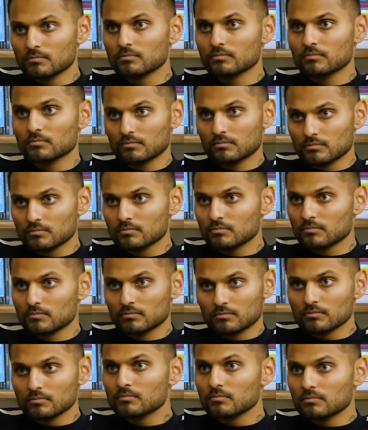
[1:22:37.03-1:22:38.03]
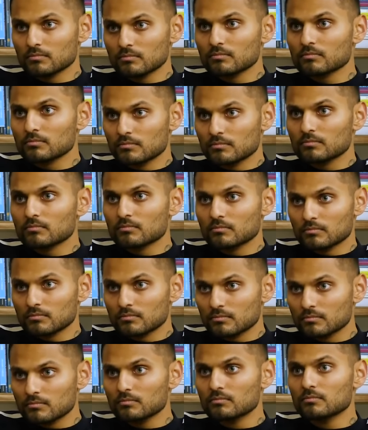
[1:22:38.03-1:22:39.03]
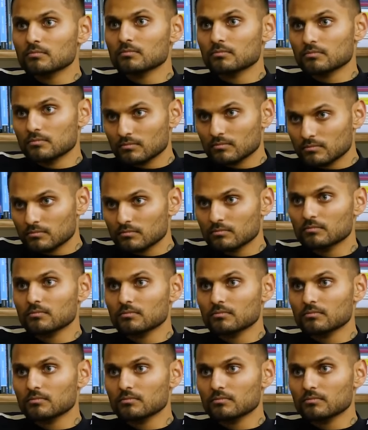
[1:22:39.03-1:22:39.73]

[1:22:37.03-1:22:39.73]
Lyme disease is rampant in this country.